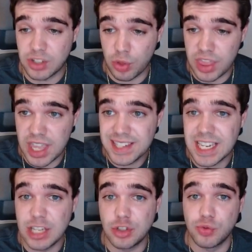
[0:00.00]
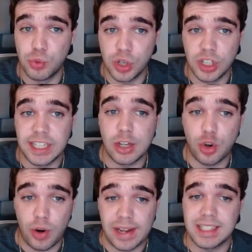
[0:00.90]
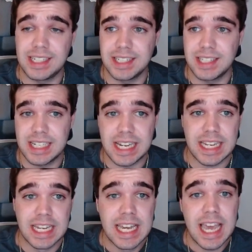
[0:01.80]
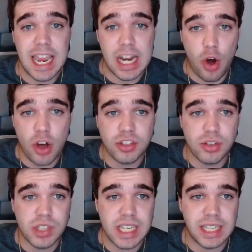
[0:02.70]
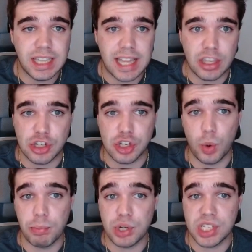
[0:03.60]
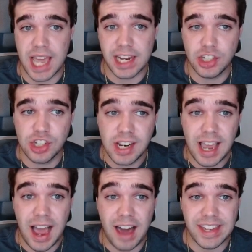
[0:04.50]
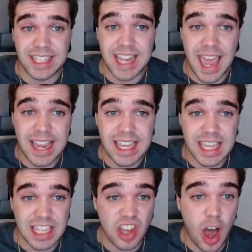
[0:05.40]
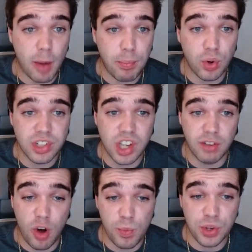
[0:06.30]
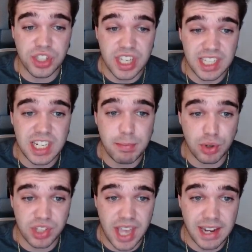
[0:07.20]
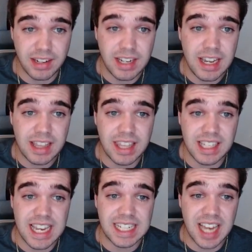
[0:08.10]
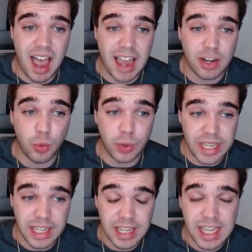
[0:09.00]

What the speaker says: So this is really crazy to see. And also seeing that the short percentage on the day is upwards of almost 60% this entire week.